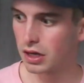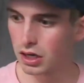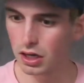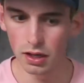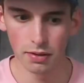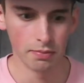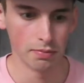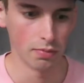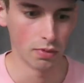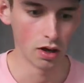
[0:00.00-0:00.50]

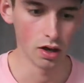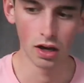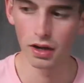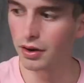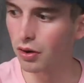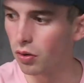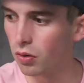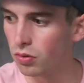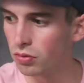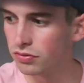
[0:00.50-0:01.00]
um,
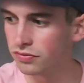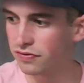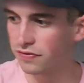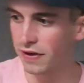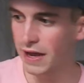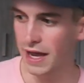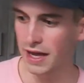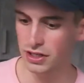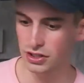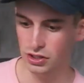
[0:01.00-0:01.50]
an old
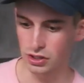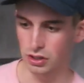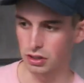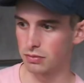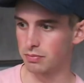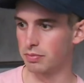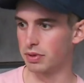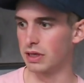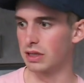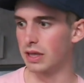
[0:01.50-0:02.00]

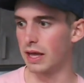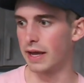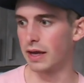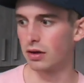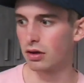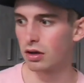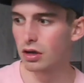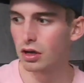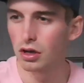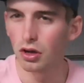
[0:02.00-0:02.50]
fashioned, but
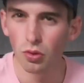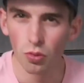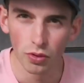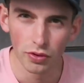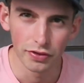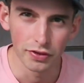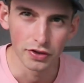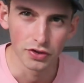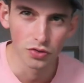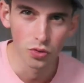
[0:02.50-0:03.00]
like
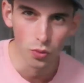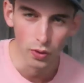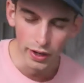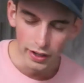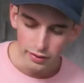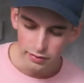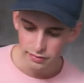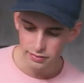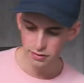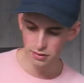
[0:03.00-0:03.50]
with a
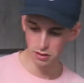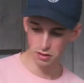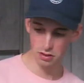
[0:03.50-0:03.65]
twist.